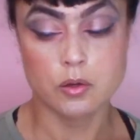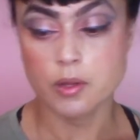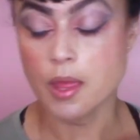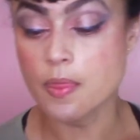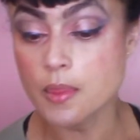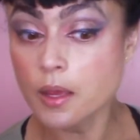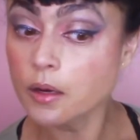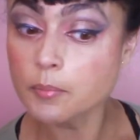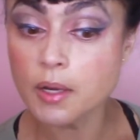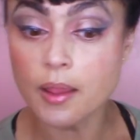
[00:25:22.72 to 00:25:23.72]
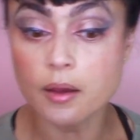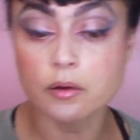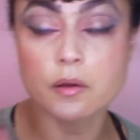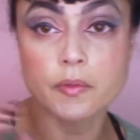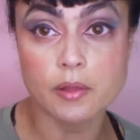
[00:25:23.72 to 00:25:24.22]
And then I'm gonna add
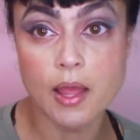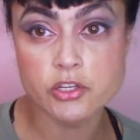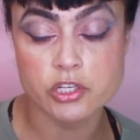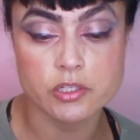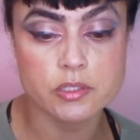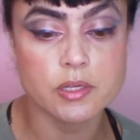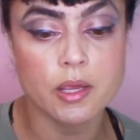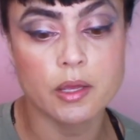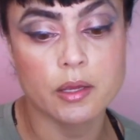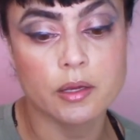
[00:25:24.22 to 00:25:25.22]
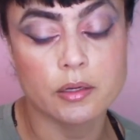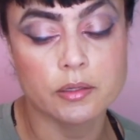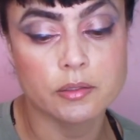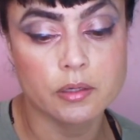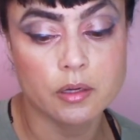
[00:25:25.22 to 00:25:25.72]
on the lashes
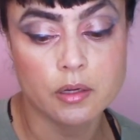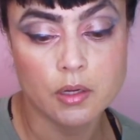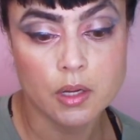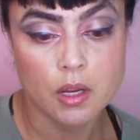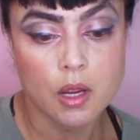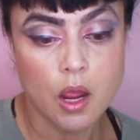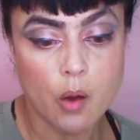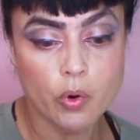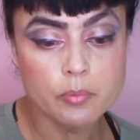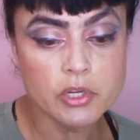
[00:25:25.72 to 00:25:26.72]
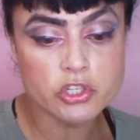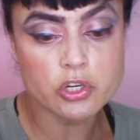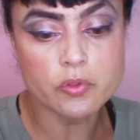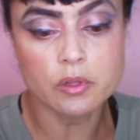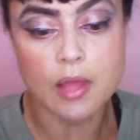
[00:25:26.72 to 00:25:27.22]
and I wanna make
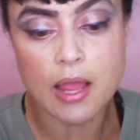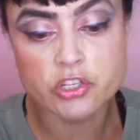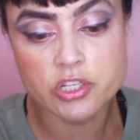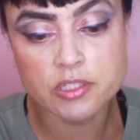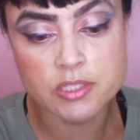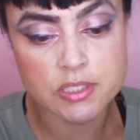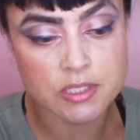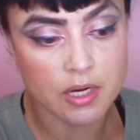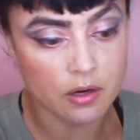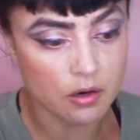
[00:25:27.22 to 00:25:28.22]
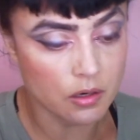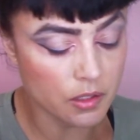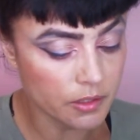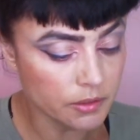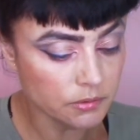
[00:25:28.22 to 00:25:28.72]
sure the lashes stay
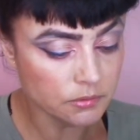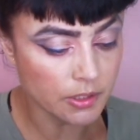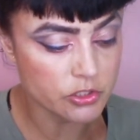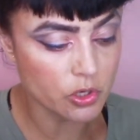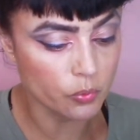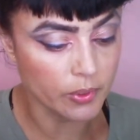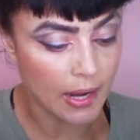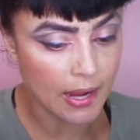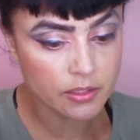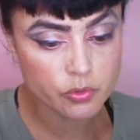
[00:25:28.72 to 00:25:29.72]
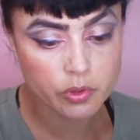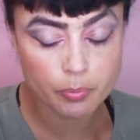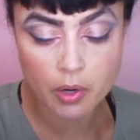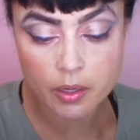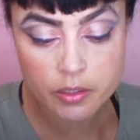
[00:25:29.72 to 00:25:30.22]
on and don't react with the
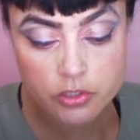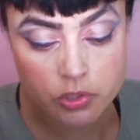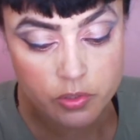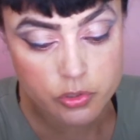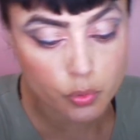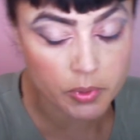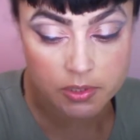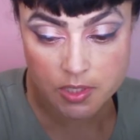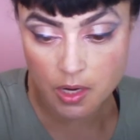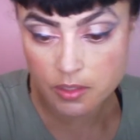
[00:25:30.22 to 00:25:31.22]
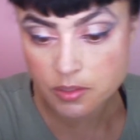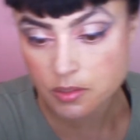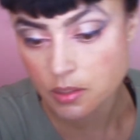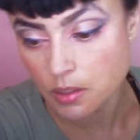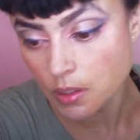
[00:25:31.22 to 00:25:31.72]
product. So this will be a
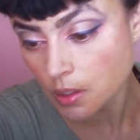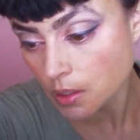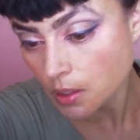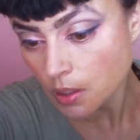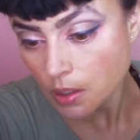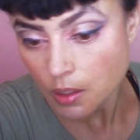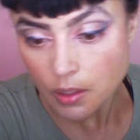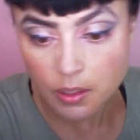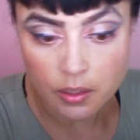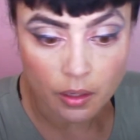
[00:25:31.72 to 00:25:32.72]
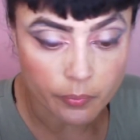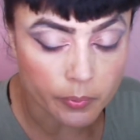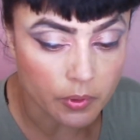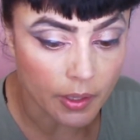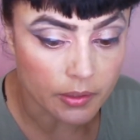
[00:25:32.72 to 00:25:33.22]
test and I
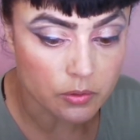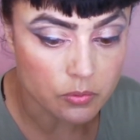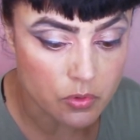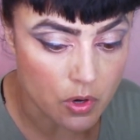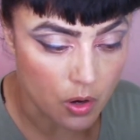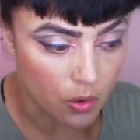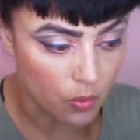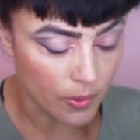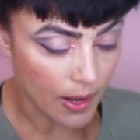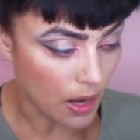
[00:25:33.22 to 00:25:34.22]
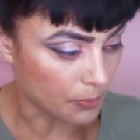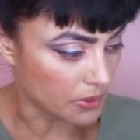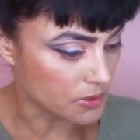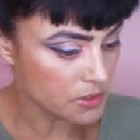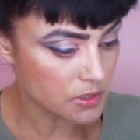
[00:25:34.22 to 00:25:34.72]
will let you know what
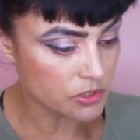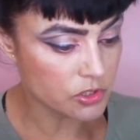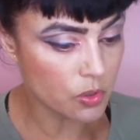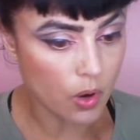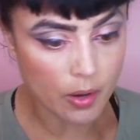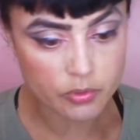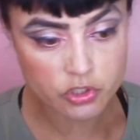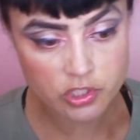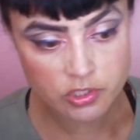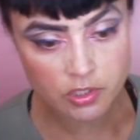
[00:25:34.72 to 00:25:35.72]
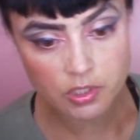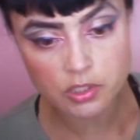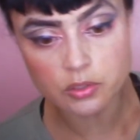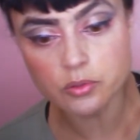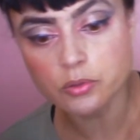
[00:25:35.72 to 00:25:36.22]
happens. So I was just gonna
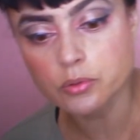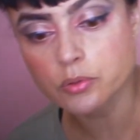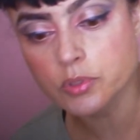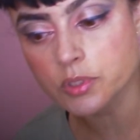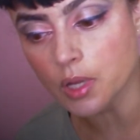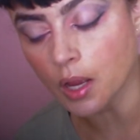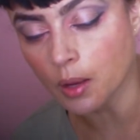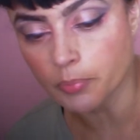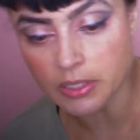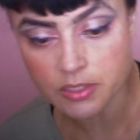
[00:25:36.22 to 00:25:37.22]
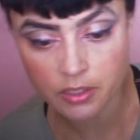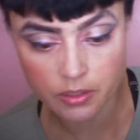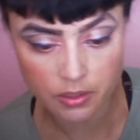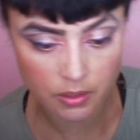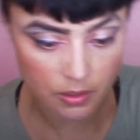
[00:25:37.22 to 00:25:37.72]
use uh,
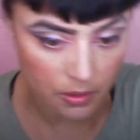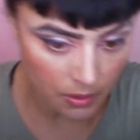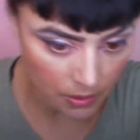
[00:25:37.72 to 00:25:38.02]
basically,